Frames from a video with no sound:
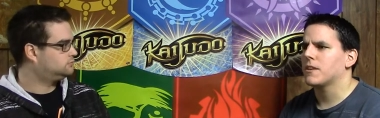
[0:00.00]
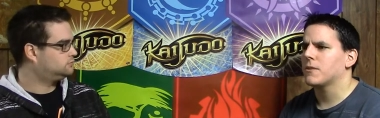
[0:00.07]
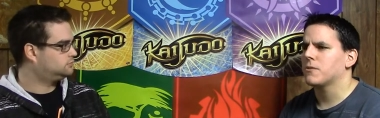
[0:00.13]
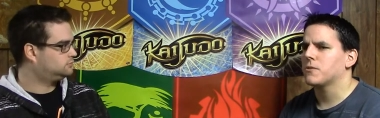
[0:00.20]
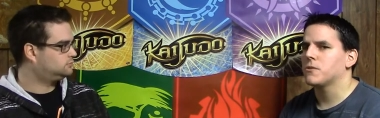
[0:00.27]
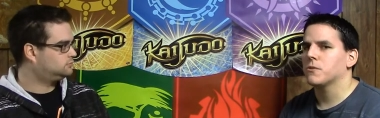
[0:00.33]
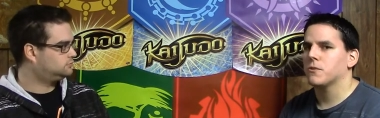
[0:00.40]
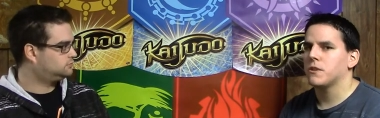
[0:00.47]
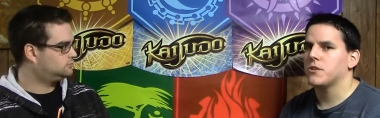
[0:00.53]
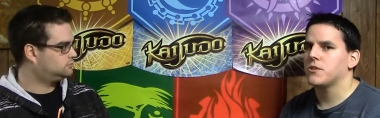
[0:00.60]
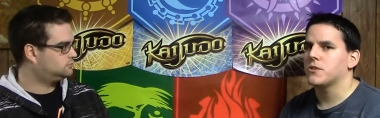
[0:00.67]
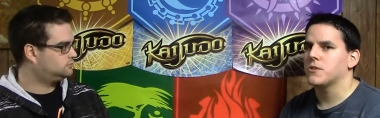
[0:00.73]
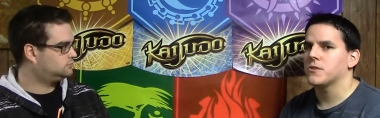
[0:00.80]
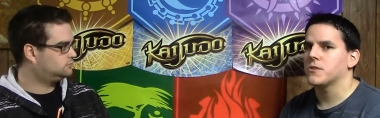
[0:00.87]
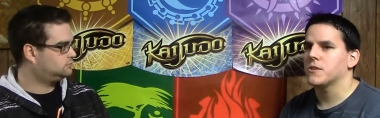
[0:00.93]
Speaker 1: kill two
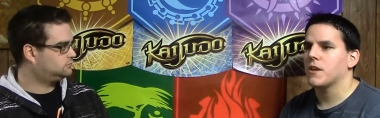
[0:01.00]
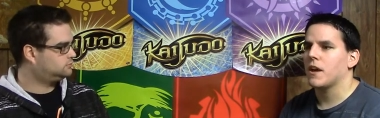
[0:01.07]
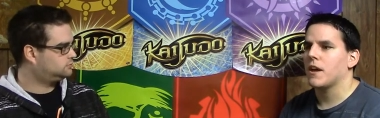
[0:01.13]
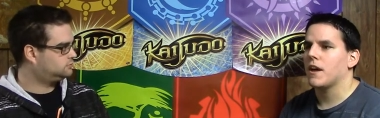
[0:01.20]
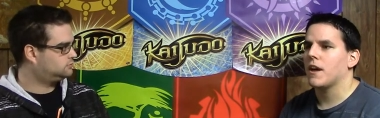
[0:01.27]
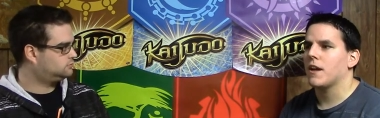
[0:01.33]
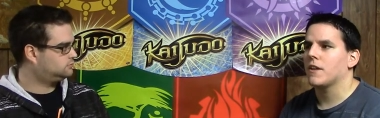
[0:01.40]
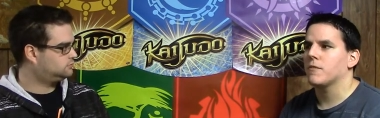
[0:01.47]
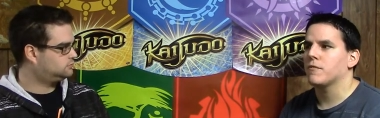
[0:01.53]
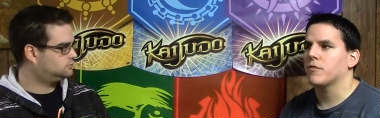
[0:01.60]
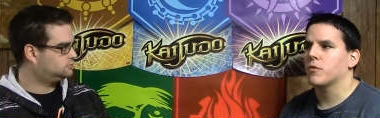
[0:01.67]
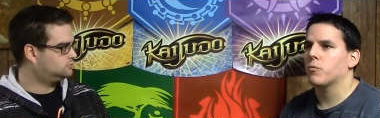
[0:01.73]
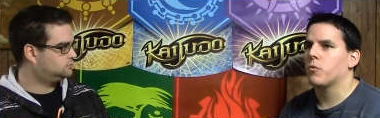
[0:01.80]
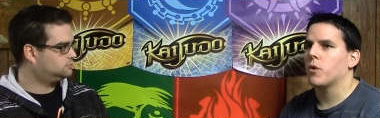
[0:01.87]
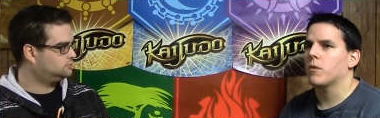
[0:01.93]
creatures uh,
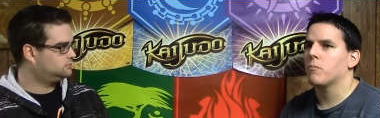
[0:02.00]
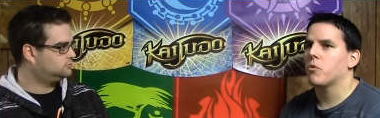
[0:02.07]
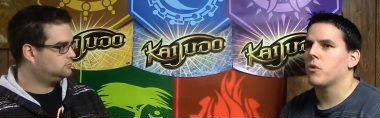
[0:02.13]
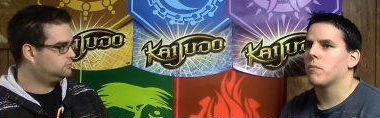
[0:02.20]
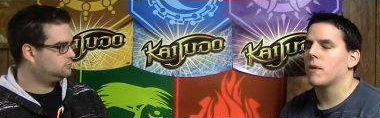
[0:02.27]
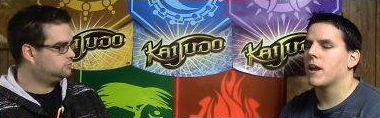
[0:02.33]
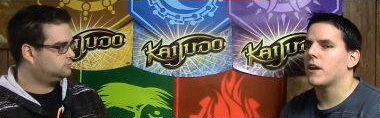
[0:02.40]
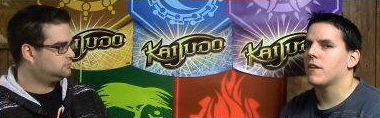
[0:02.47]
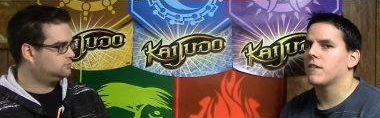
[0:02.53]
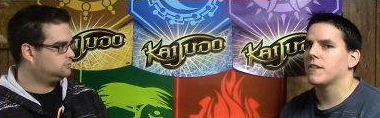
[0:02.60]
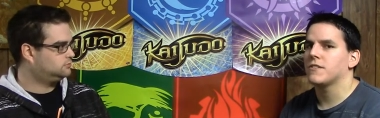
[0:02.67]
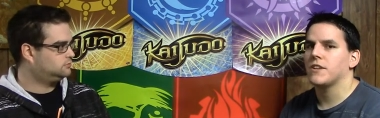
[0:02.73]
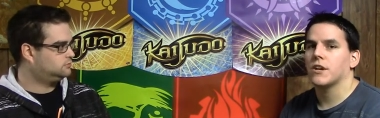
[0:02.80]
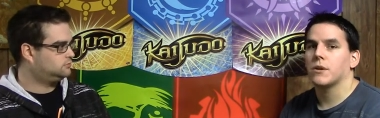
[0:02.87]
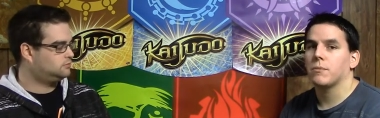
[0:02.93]
for one more mana
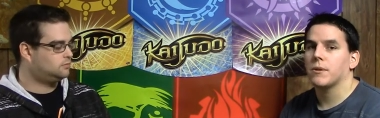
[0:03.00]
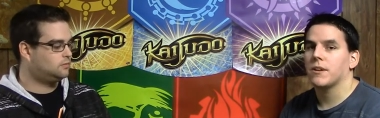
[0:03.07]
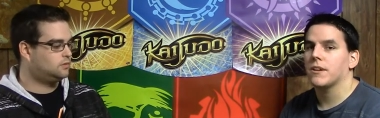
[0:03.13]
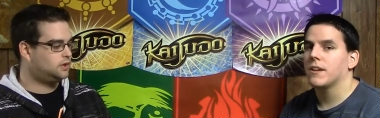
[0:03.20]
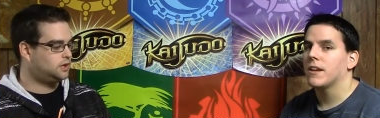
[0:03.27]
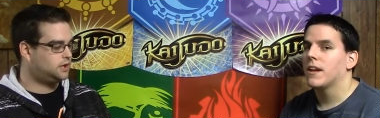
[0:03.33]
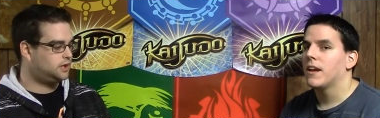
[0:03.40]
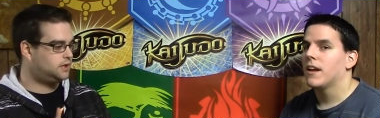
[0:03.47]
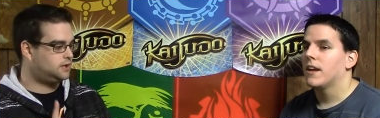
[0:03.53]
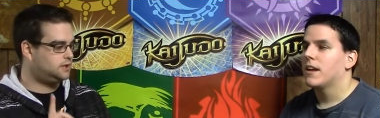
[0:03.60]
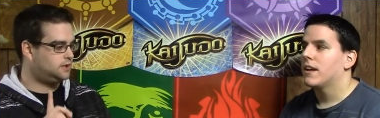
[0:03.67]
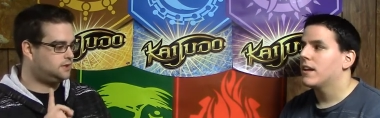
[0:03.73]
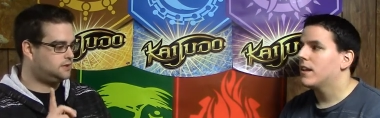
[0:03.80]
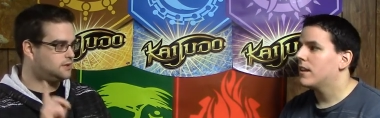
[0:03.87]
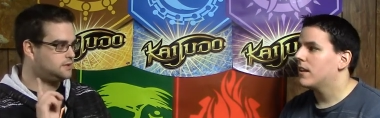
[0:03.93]
than Terrapit
Speaker 2: and
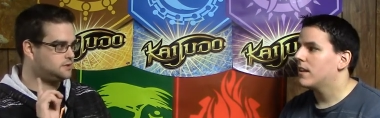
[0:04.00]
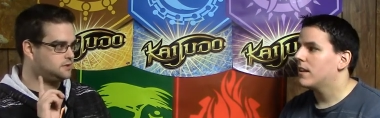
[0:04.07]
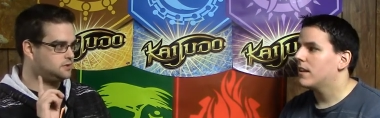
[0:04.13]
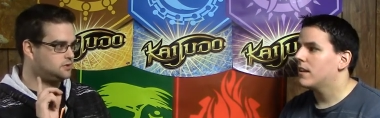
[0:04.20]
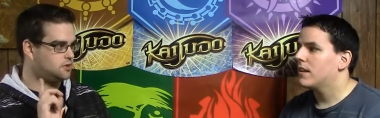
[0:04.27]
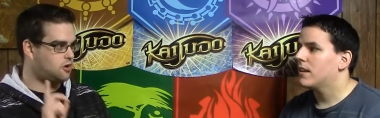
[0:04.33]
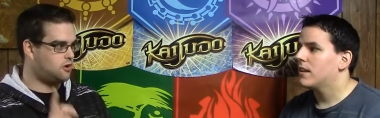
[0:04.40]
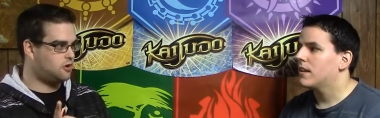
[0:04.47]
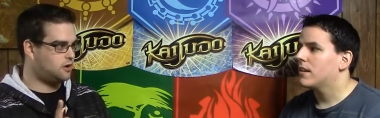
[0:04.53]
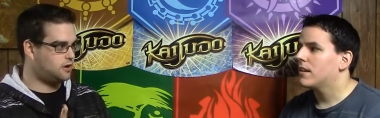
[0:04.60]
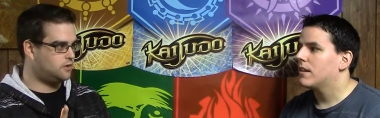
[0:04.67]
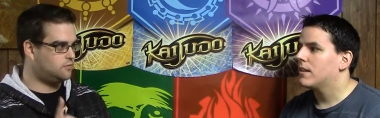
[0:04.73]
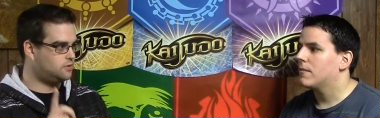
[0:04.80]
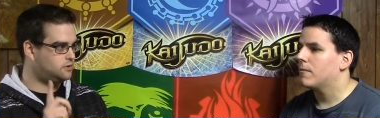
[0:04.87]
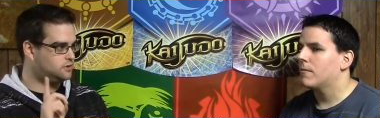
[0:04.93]
it doesn't
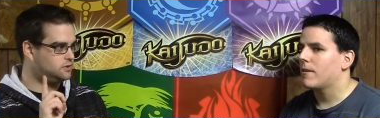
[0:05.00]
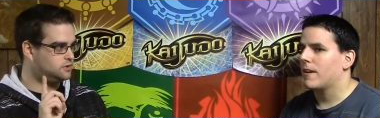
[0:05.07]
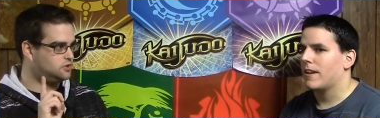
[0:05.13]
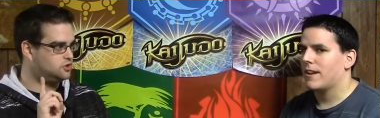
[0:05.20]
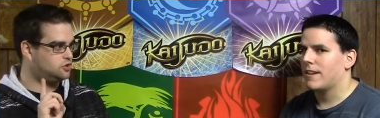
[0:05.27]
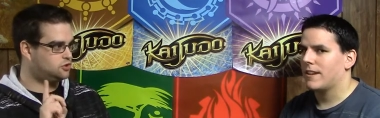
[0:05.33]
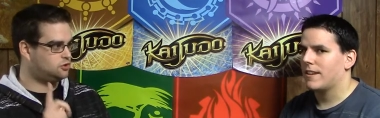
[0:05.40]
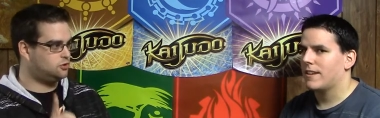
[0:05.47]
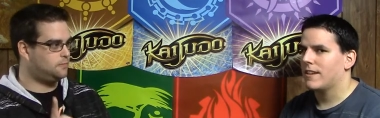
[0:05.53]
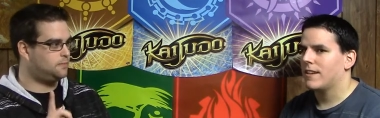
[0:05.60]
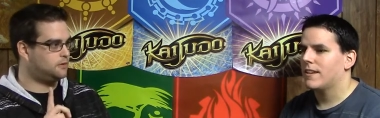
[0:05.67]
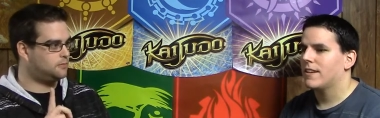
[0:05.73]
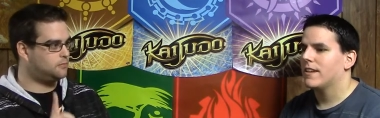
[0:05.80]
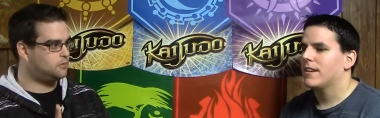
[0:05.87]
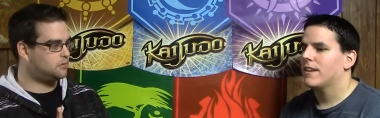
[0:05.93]
target, which right. is
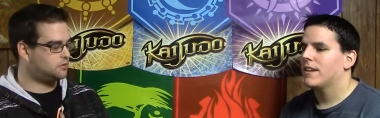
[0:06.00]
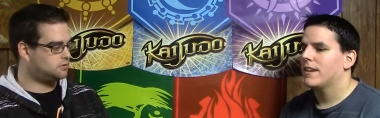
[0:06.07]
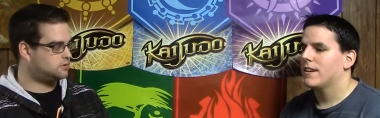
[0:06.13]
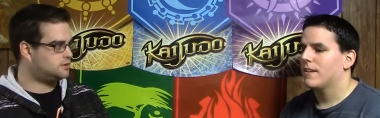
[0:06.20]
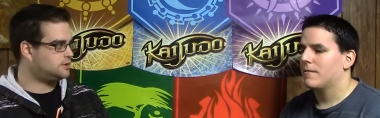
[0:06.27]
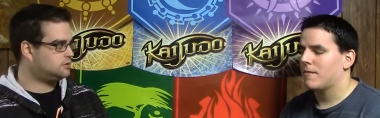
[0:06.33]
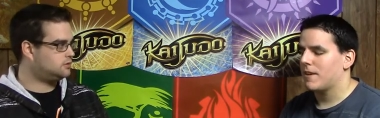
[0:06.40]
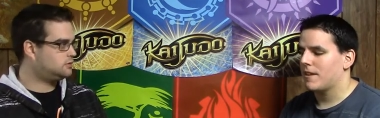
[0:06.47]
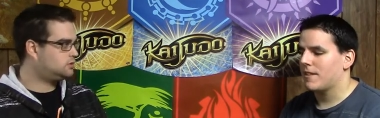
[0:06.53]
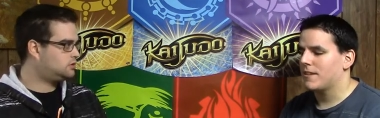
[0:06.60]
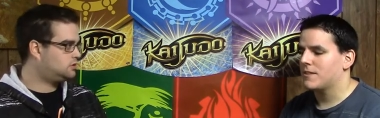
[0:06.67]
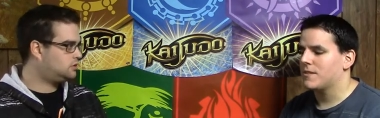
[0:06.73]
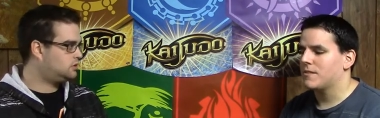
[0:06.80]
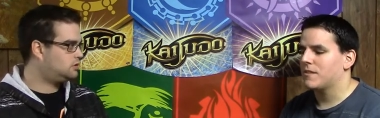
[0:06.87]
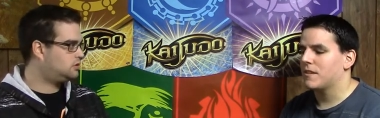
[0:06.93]
super
Speaker 1: important. Right.
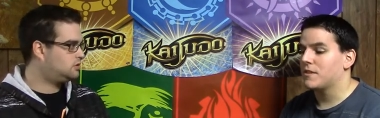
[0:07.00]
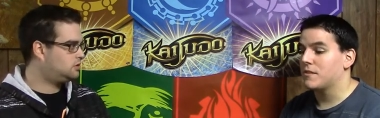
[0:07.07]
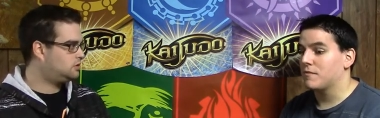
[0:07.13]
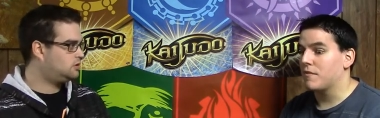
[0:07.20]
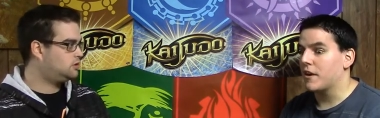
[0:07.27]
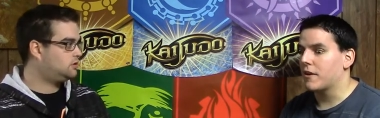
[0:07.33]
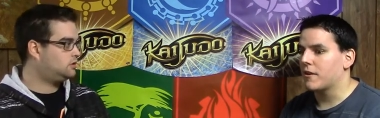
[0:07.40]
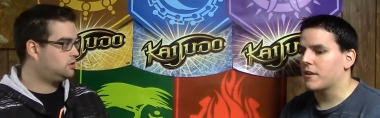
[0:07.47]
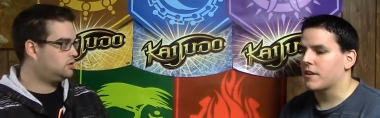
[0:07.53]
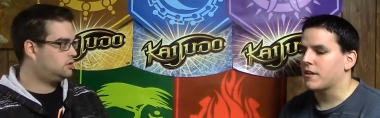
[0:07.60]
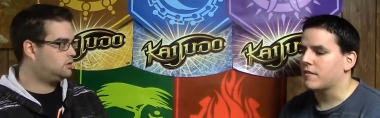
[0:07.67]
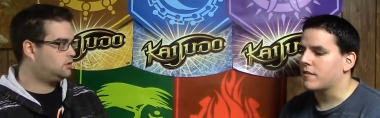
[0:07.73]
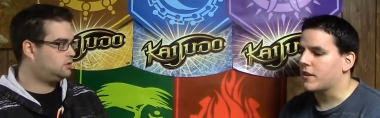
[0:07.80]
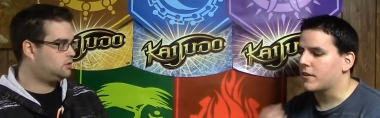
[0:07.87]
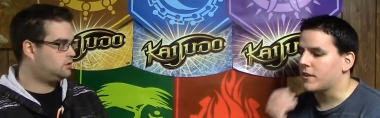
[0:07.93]
That's it's very
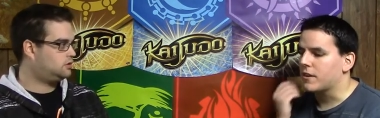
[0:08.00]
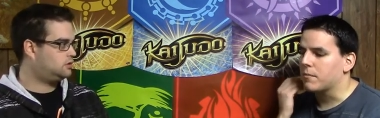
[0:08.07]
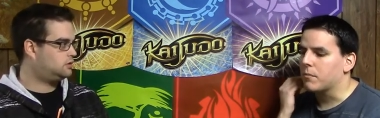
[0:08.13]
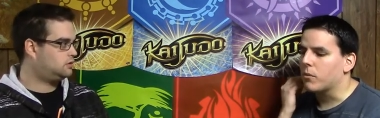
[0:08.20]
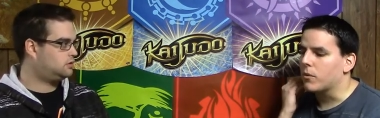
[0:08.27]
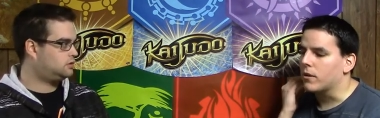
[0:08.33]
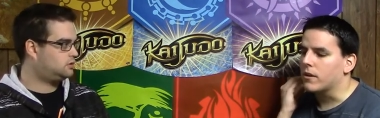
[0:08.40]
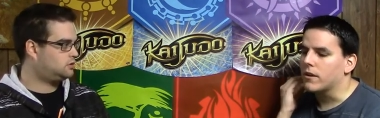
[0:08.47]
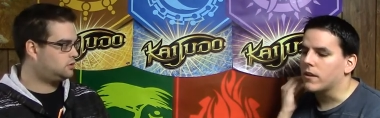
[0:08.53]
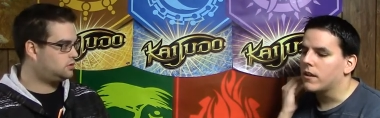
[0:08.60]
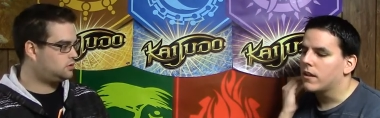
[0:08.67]
very important,